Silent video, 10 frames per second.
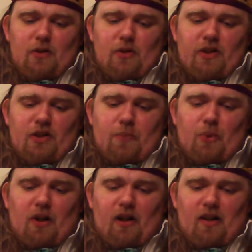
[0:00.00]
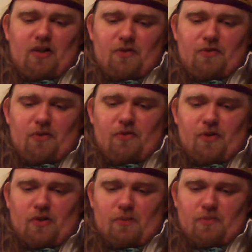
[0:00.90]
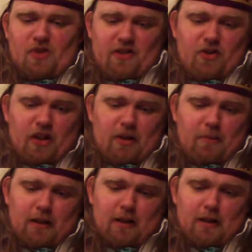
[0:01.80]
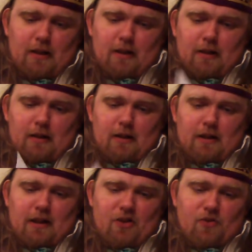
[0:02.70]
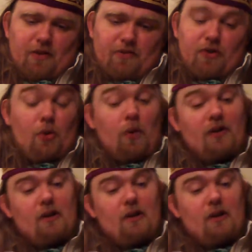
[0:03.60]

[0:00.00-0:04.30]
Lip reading: There's Burchard of Worms in Germany. He's referenced quite a